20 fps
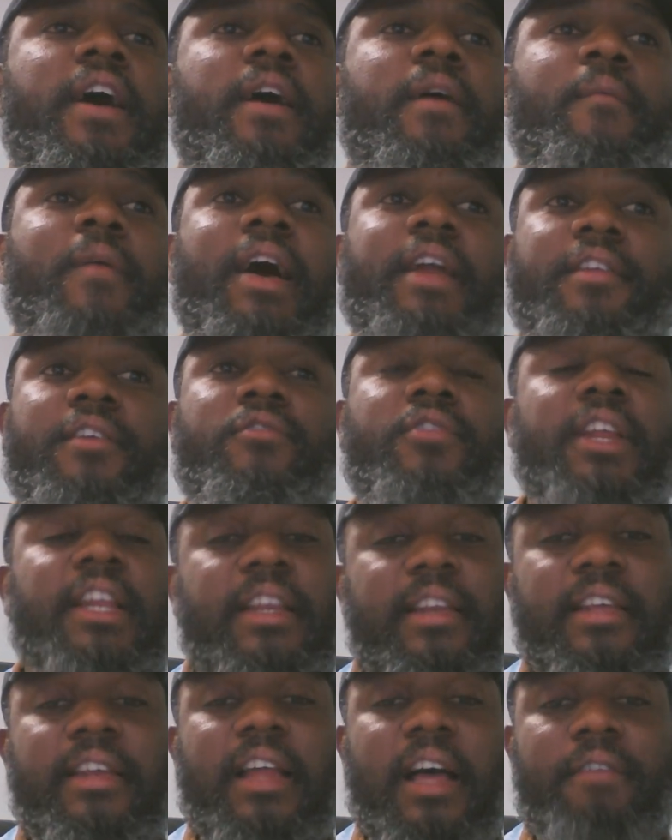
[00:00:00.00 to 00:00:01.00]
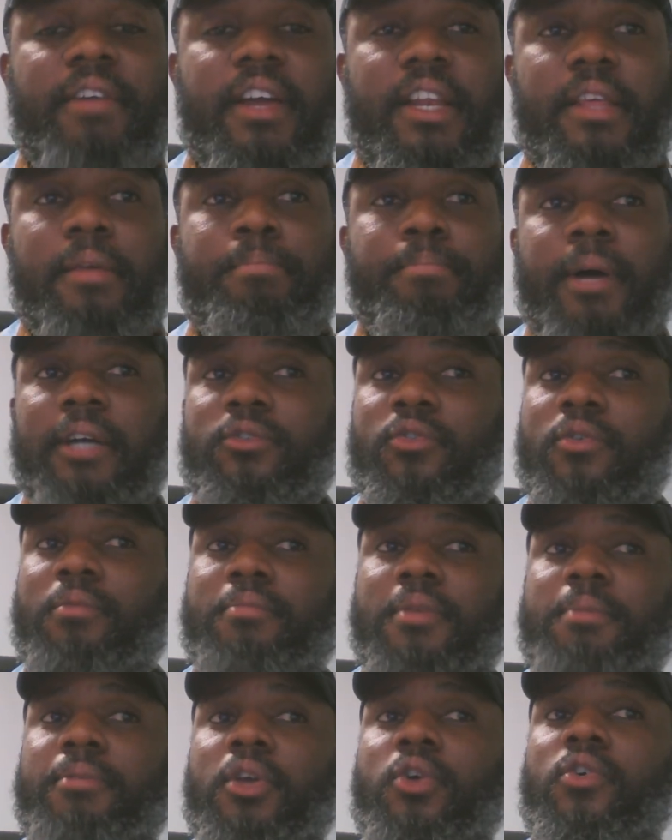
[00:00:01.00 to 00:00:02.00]
and it really did have an impact on
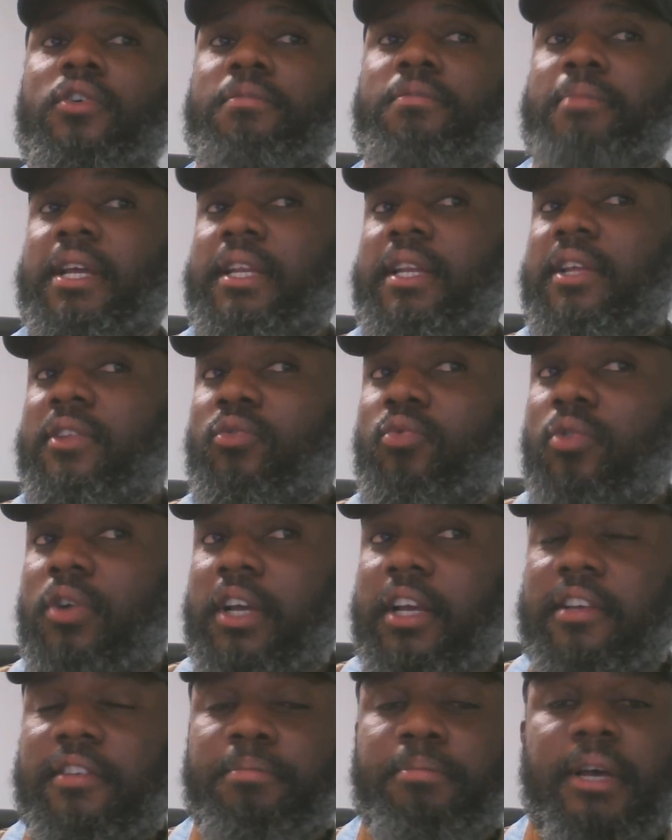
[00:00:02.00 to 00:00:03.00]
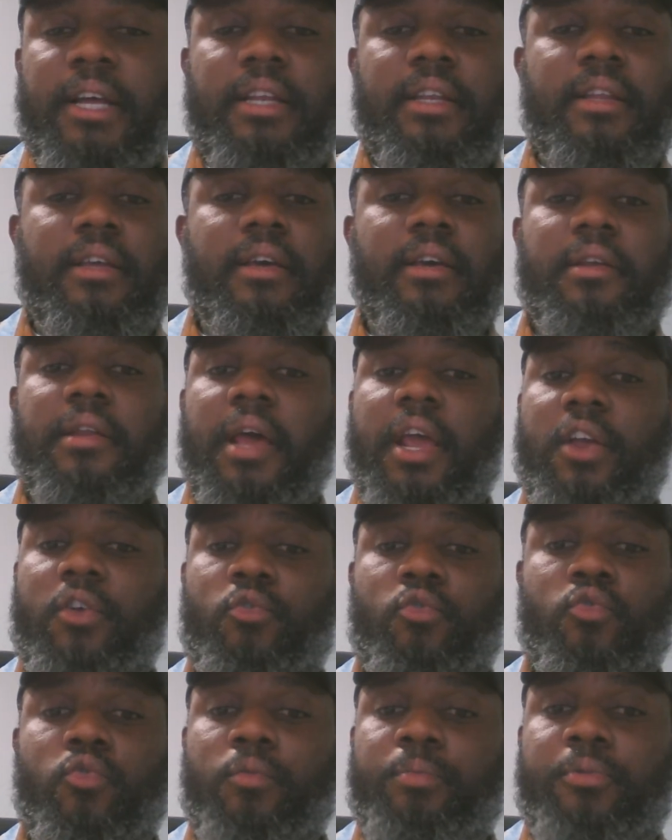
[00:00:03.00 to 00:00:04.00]
me because my network expanded, I
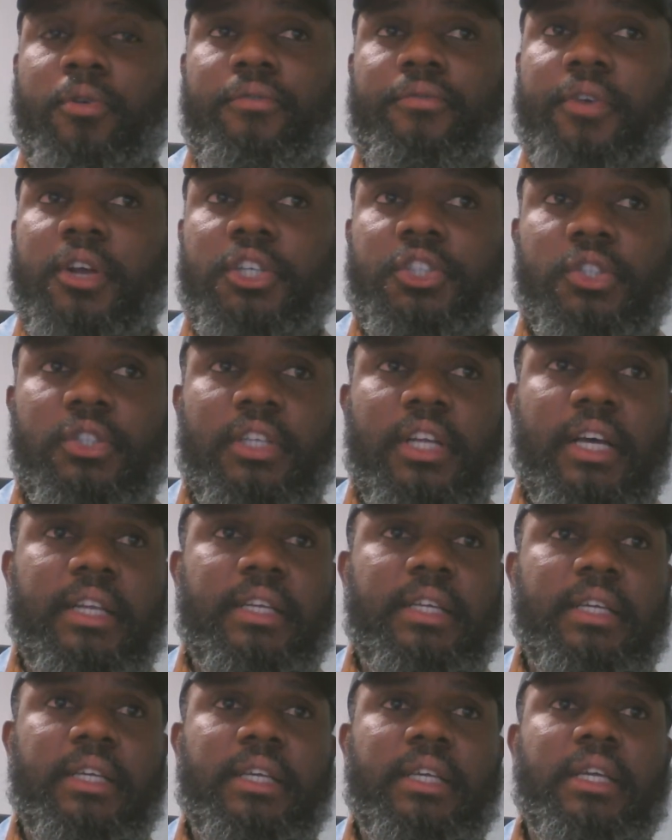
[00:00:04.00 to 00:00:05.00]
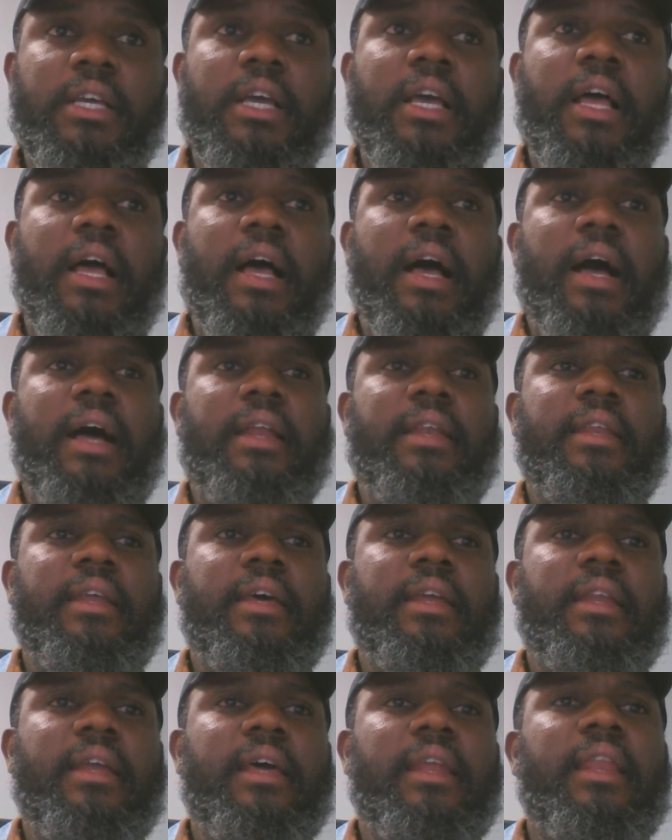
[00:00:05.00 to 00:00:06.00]
grew professionally, and
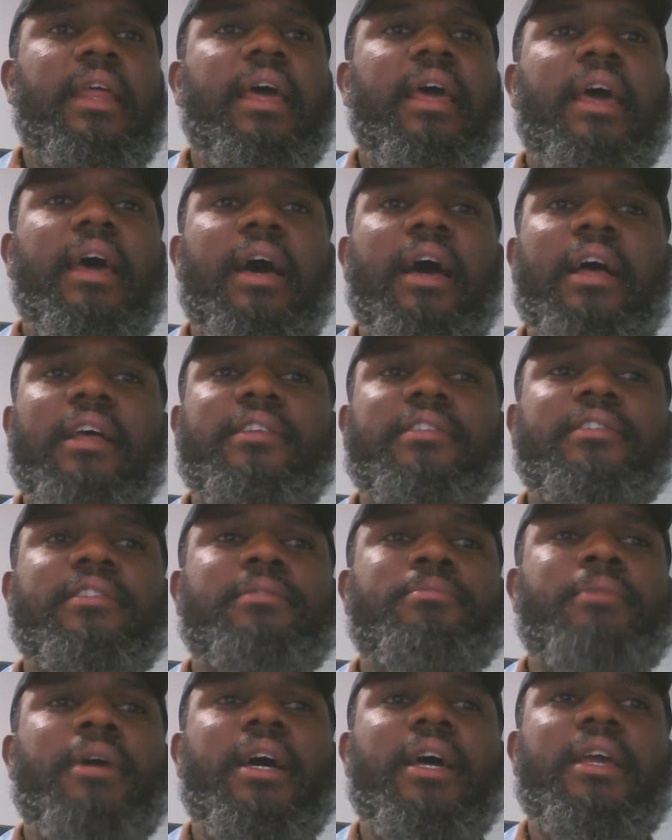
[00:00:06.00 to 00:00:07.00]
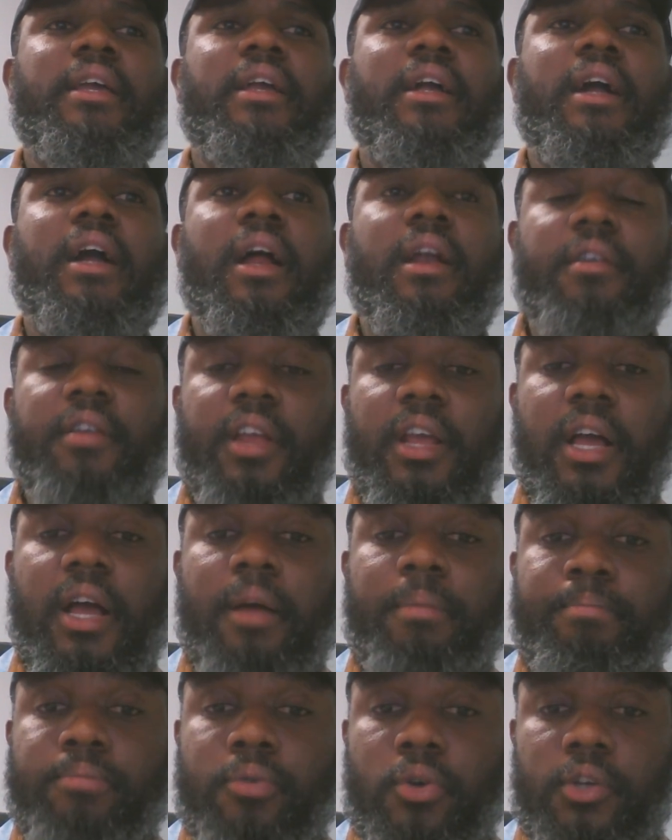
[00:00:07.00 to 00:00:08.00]
then enhanced my career
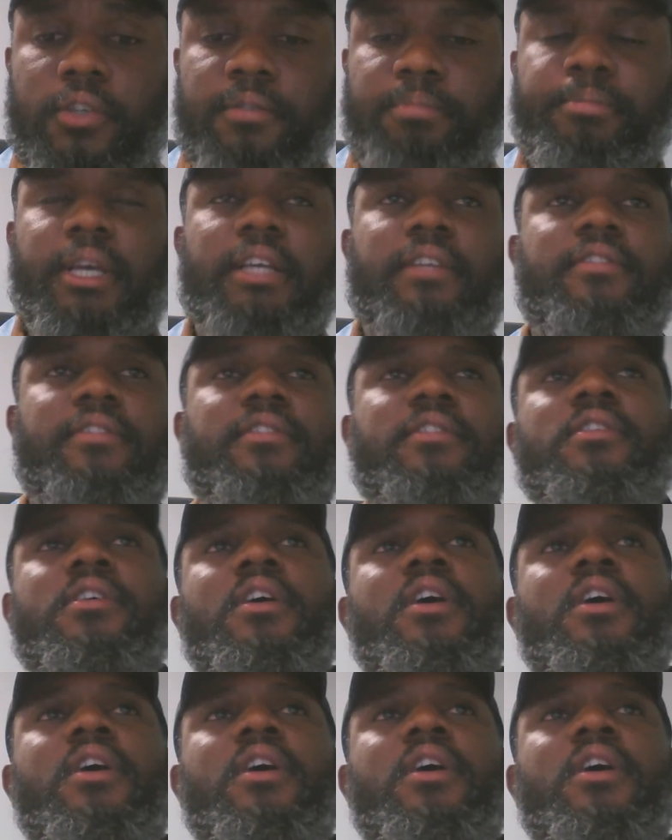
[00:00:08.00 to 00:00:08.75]
prospects.